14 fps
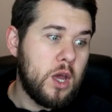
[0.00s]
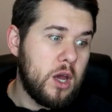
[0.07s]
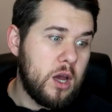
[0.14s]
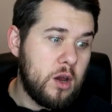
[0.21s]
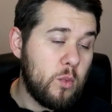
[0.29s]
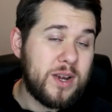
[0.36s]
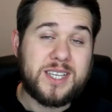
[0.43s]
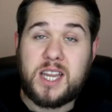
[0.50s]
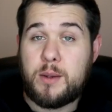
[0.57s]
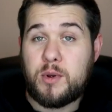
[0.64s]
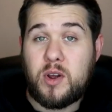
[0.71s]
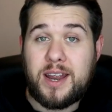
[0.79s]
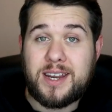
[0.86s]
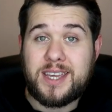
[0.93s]
West Ham
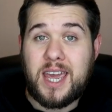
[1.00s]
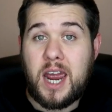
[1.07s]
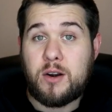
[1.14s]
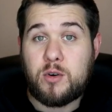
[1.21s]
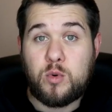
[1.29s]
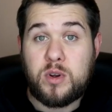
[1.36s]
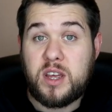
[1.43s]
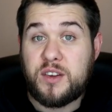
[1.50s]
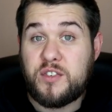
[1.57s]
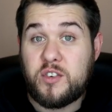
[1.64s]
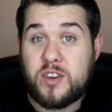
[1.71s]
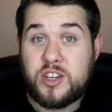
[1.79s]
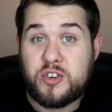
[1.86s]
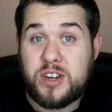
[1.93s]
have got Andy Carroll, if
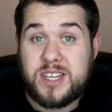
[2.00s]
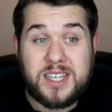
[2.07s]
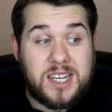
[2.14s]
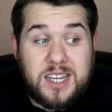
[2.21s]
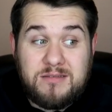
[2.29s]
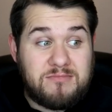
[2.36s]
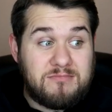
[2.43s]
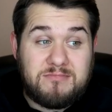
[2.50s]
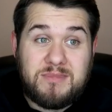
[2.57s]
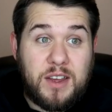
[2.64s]
you're interested.